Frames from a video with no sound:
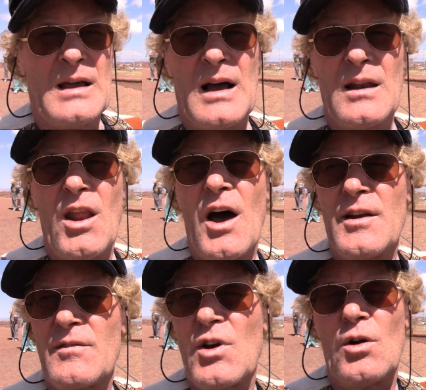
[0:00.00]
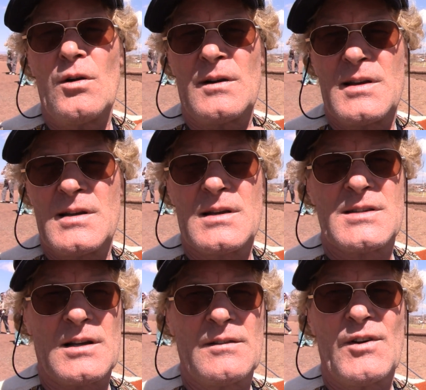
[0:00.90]
a lot of gold,
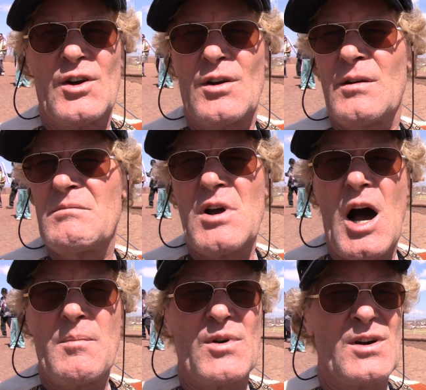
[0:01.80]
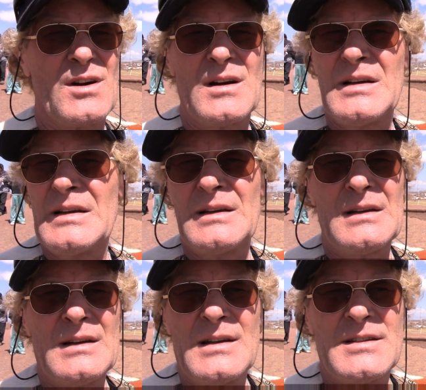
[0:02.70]
silver, copper,
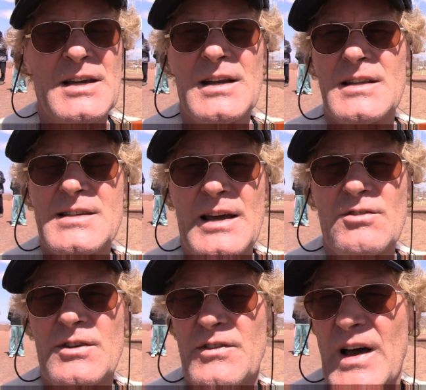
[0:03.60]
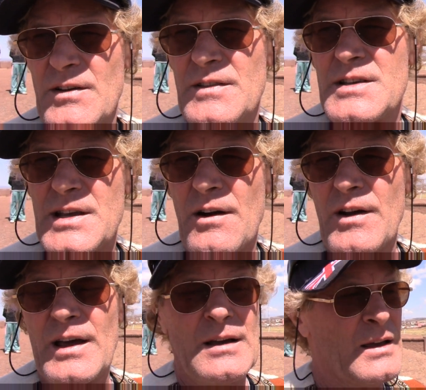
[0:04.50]
tin, et cetera is found in this
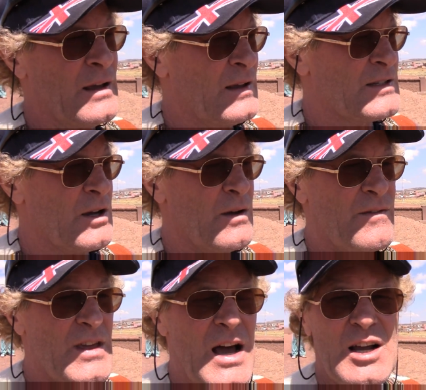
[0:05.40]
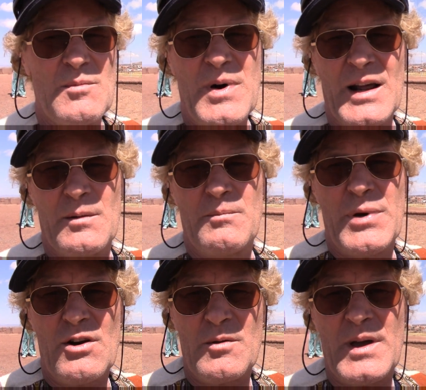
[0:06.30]
area. And so if the Akapana
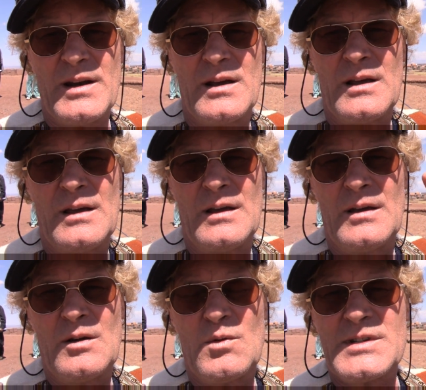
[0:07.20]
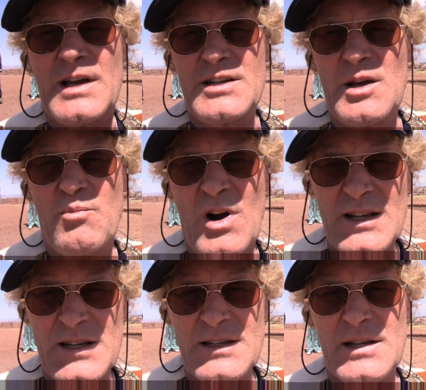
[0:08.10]
pyramid was actually a
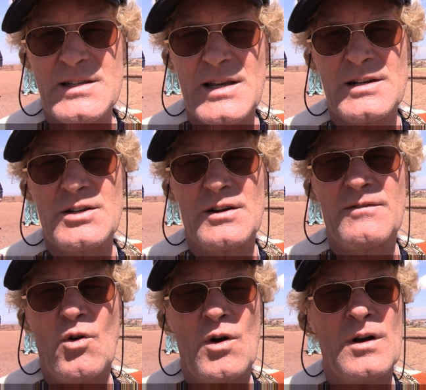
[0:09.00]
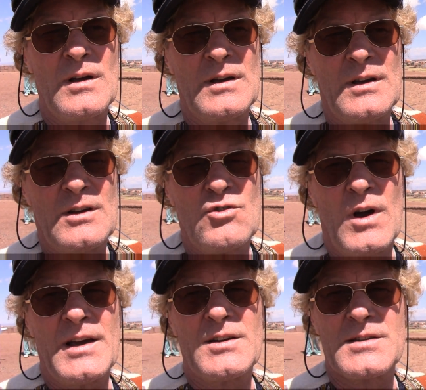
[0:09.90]
processing center for
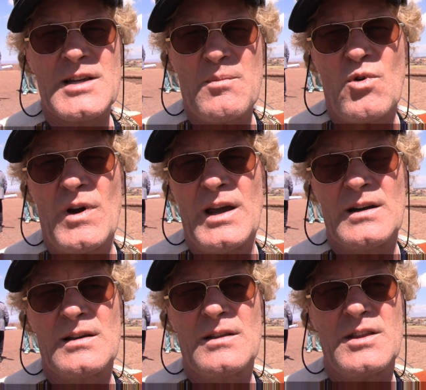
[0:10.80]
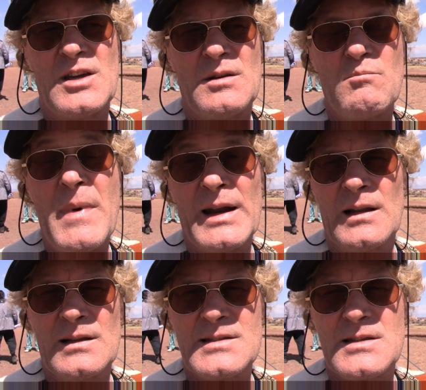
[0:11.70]
trying to separate the
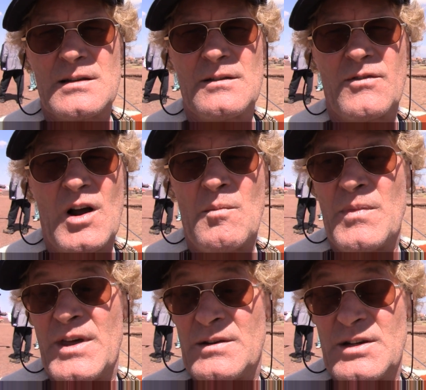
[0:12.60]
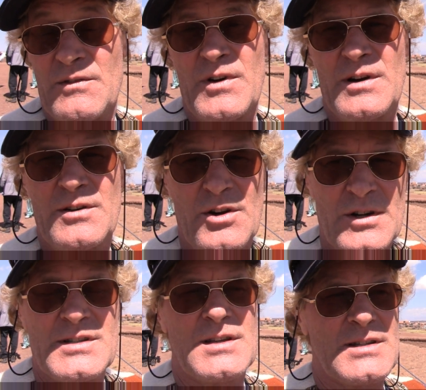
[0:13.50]
metals from the different
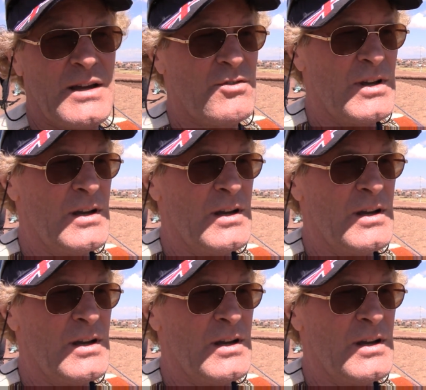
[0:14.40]
dirts, et cetera